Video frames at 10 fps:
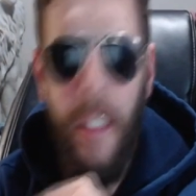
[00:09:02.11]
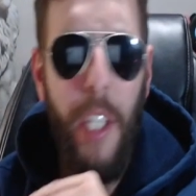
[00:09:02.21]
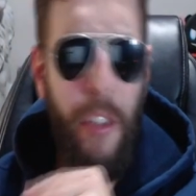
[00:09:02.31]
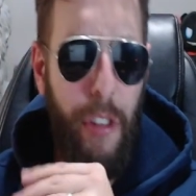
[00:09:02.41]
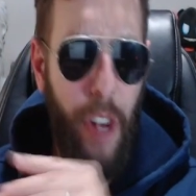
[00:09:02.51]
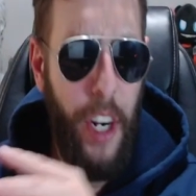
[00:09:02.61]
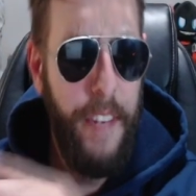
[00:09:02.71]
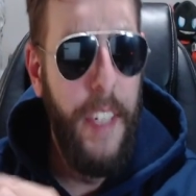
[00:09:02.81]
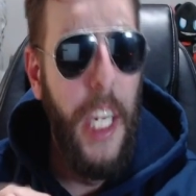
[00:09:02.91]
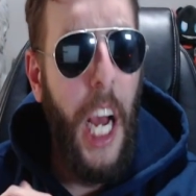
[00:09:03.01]
sorry,
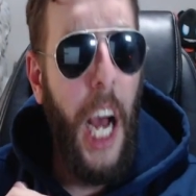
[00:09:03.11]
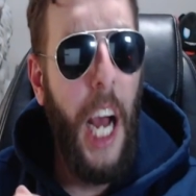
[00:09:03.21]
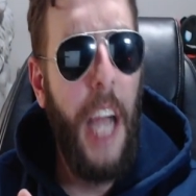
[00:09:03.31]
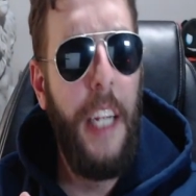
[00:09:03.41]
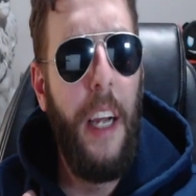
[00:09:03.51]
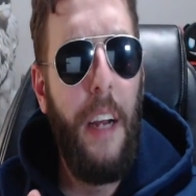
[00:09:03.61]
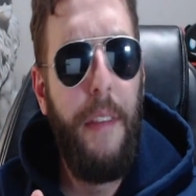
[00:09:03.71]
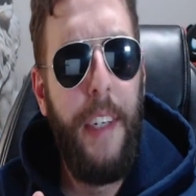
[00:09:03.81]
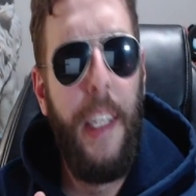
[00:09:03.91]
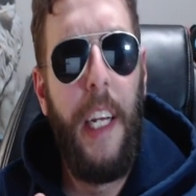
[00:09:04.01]
I, I
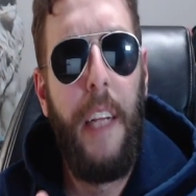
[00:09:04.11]
feel like the